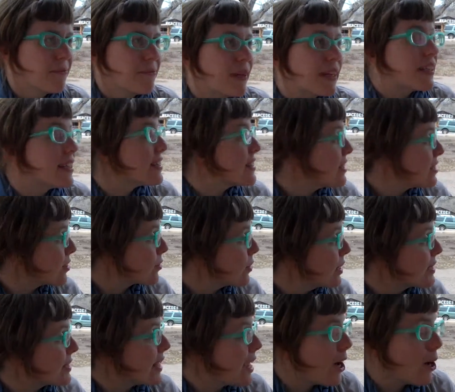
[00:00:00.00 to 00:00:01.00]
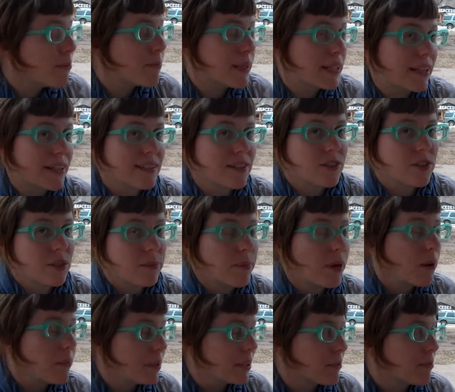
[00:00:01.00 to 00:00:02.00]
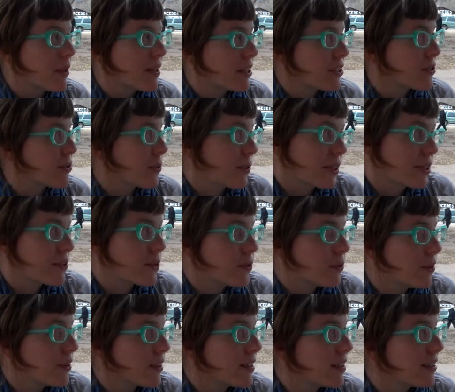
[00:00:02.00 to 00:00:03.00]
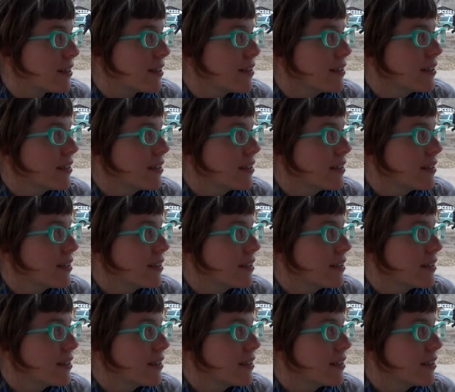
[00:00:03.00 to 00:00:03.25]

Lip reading: But this is a great town because there's a public Montessori school here.